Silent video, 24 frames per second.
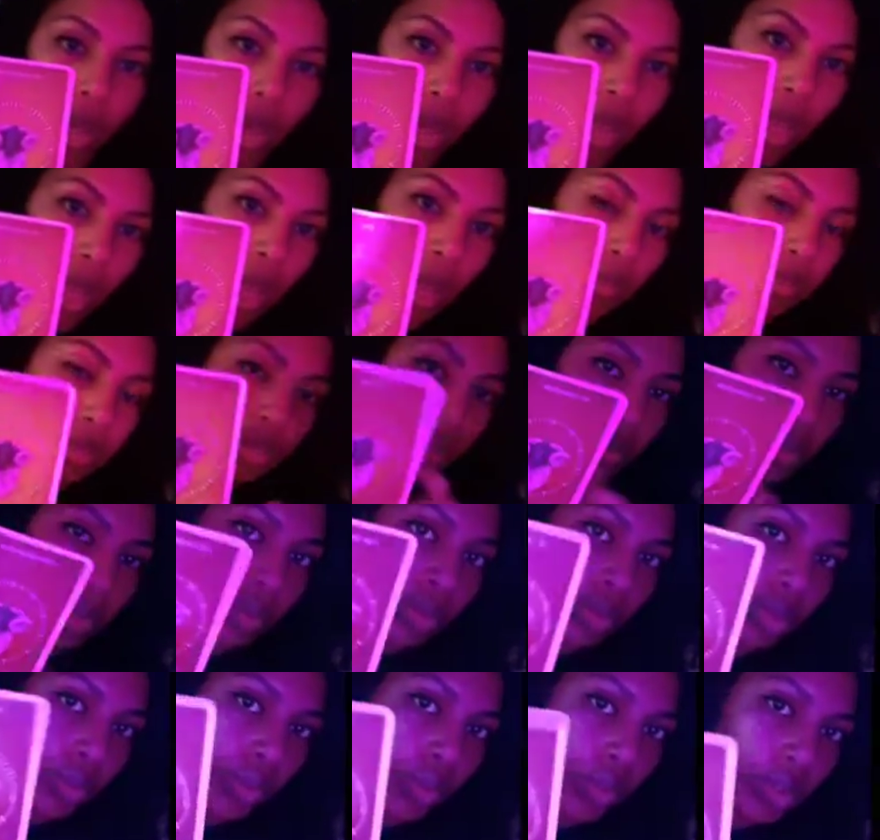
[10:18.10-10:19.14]

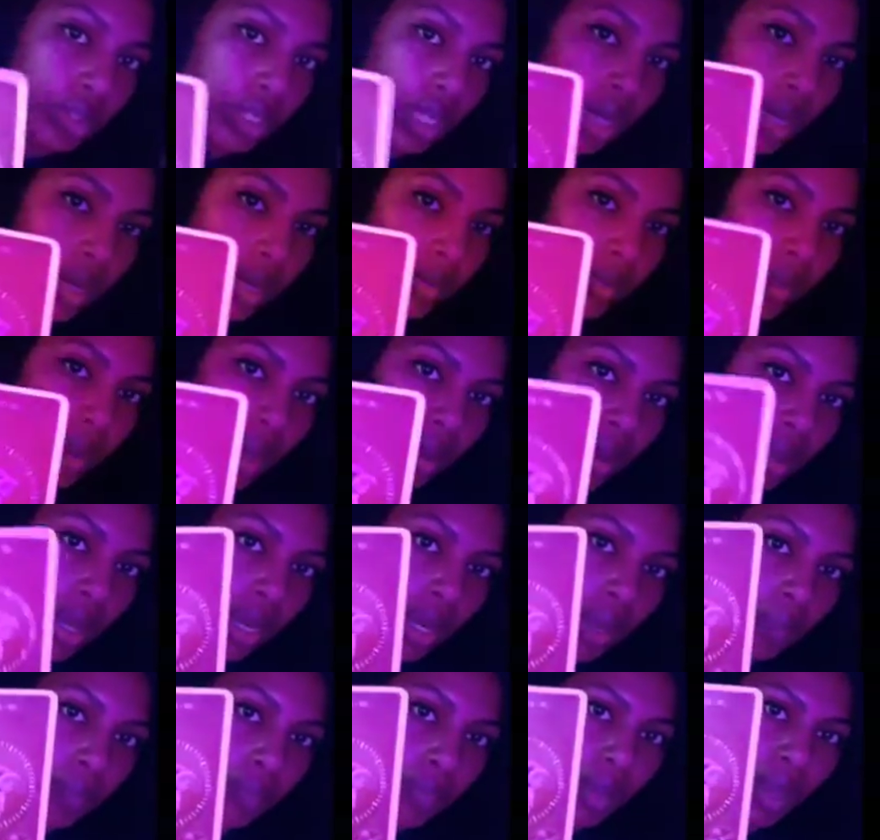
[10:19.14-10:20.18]
Absolutely what we're talking about. And
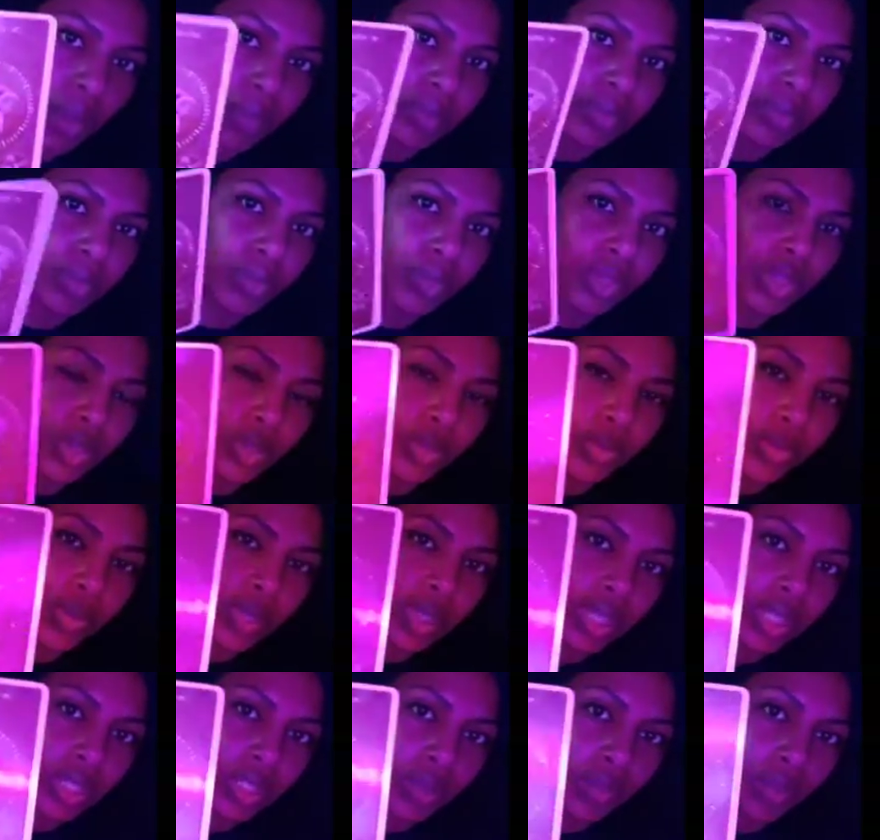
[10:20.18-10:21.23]
I'm with the
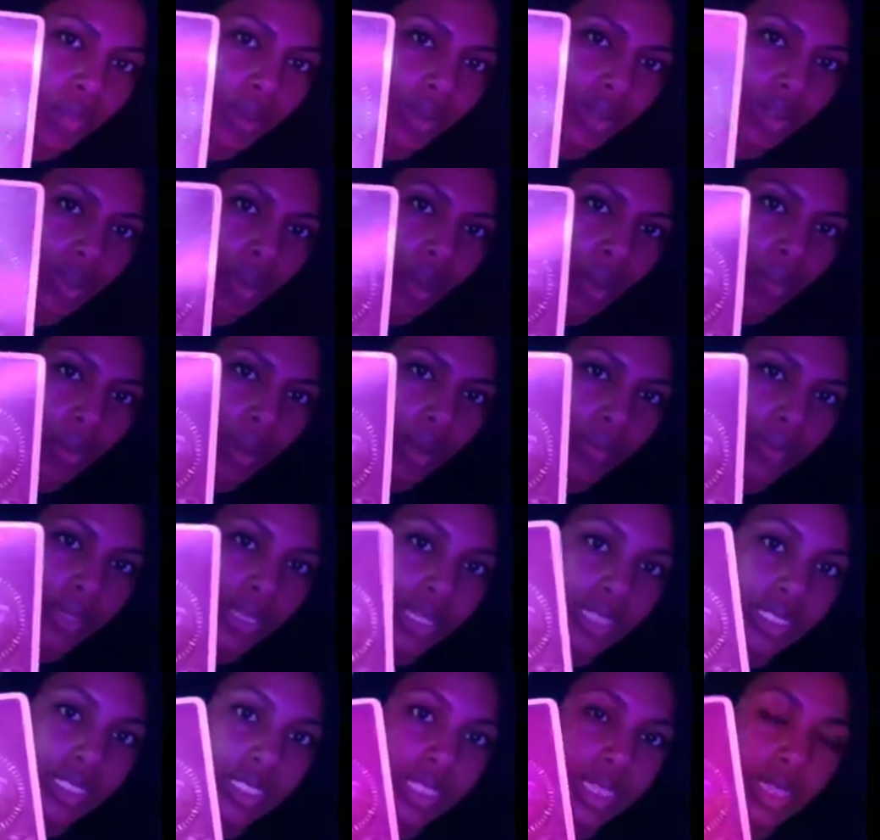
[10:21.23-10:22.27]
green, y'all probably
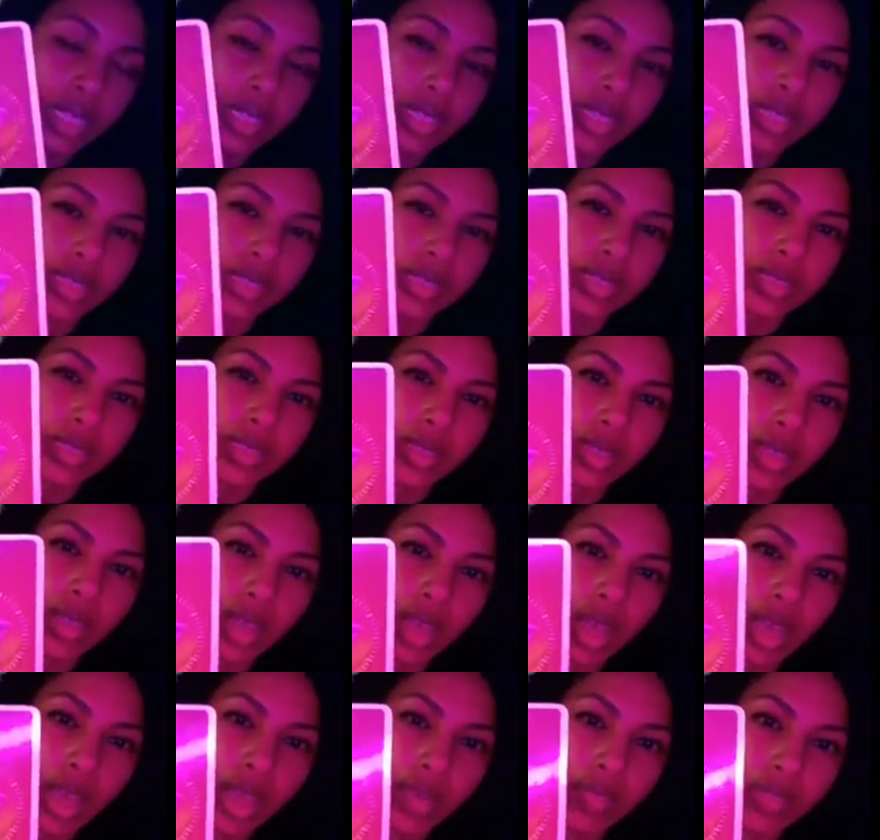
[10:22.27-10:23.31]
can't see it because
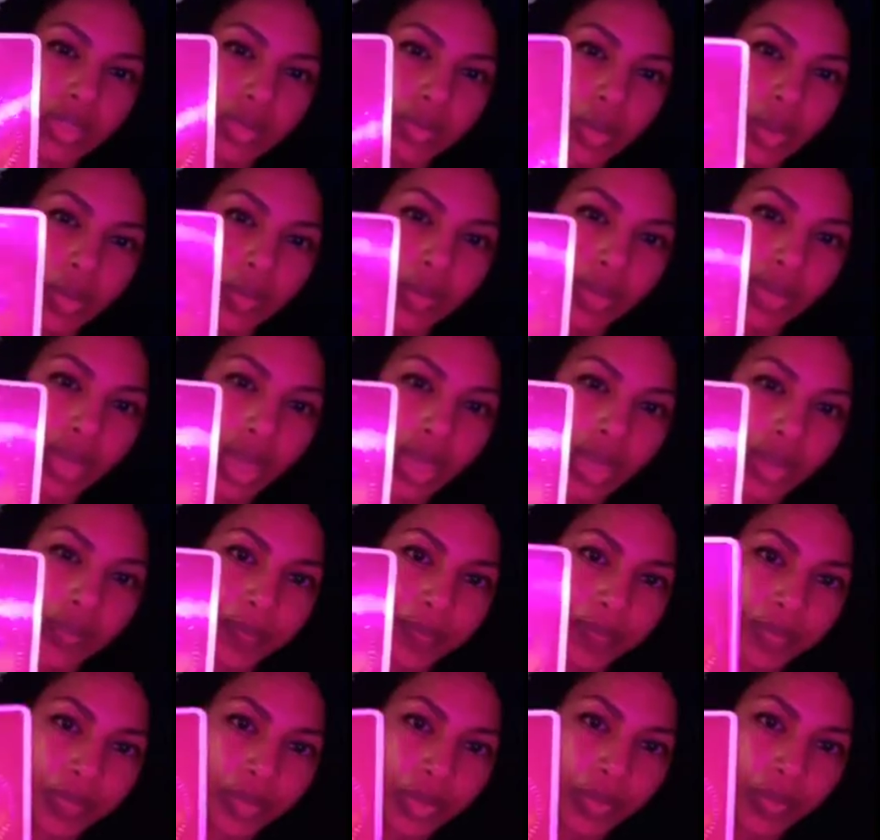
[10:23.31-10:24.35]
I have this purple light,
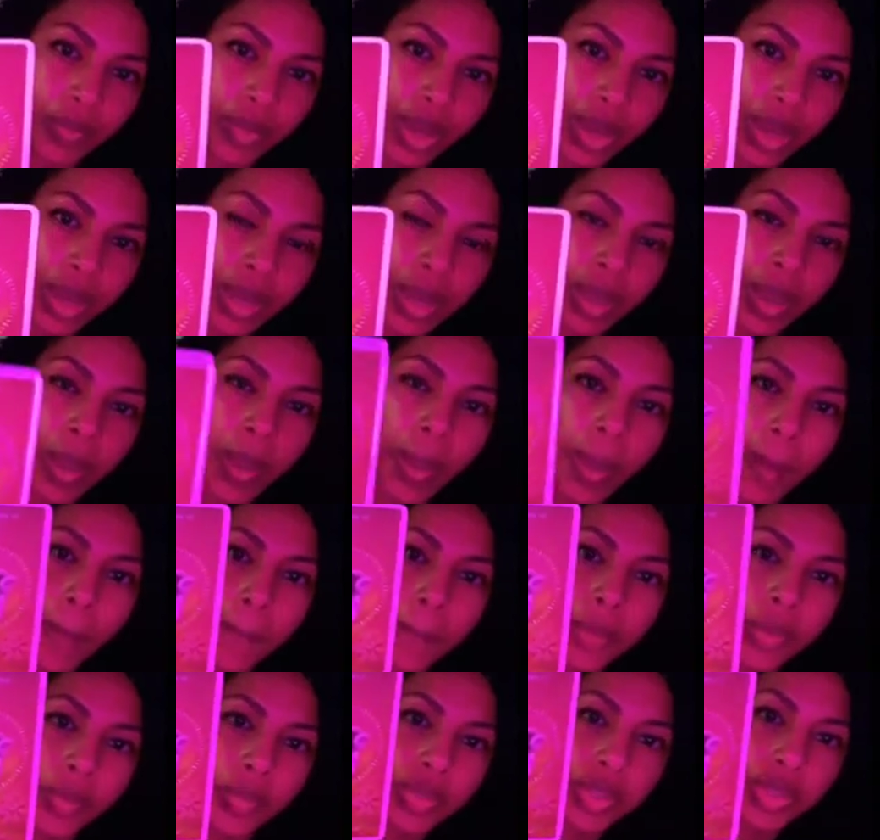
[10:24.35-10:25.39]
right?
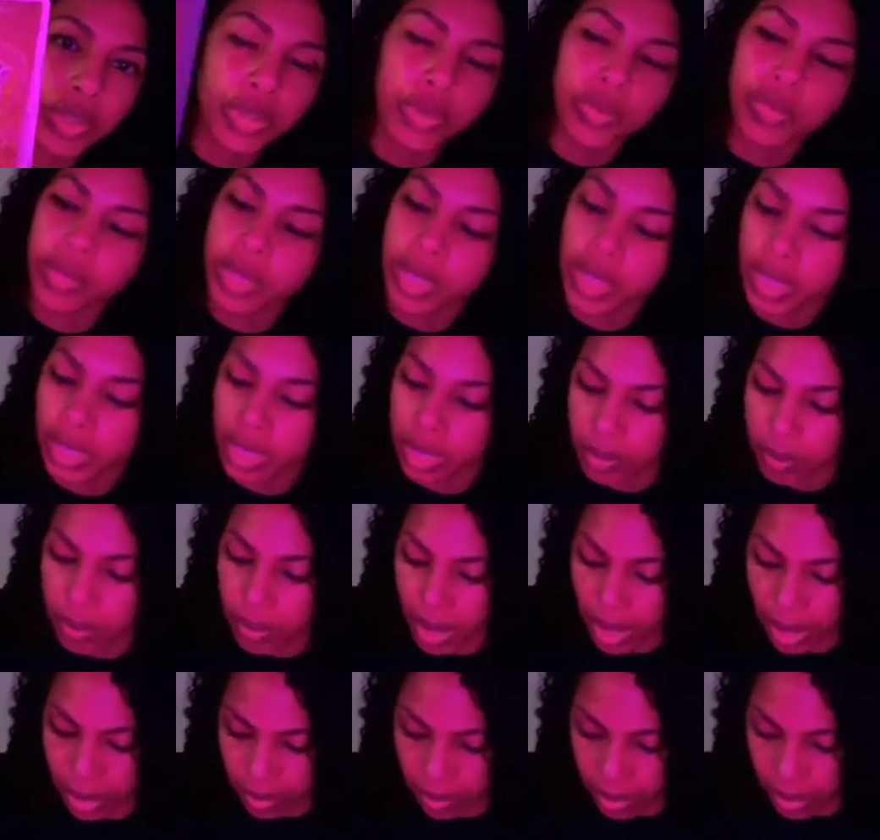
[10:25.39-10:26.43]
But with the green in the
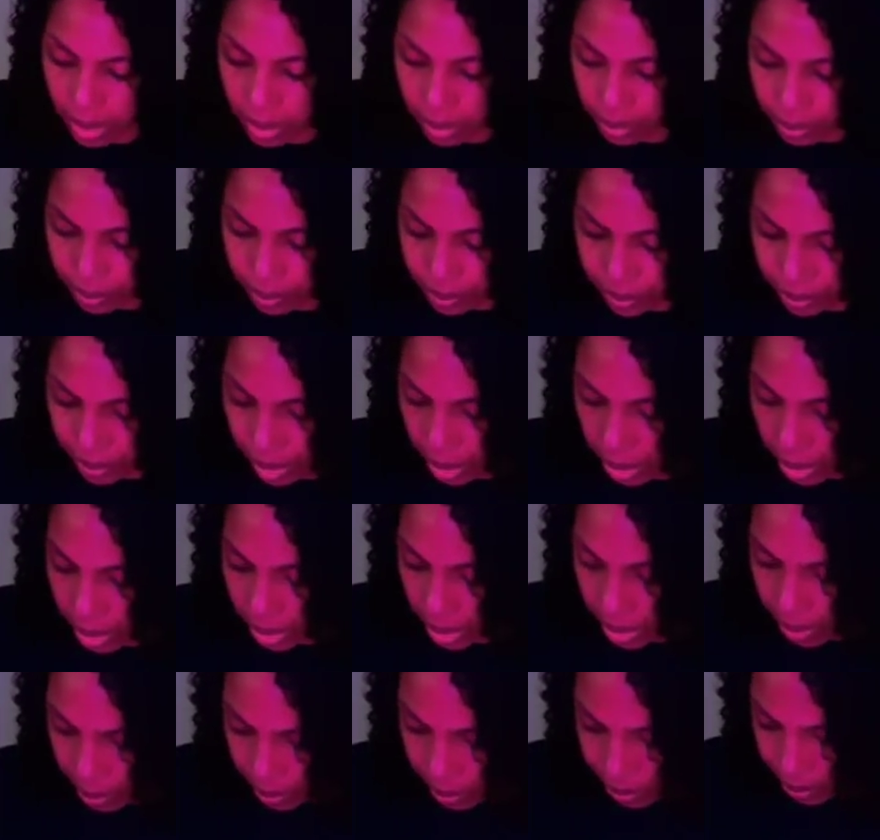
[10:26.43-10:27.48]
background here,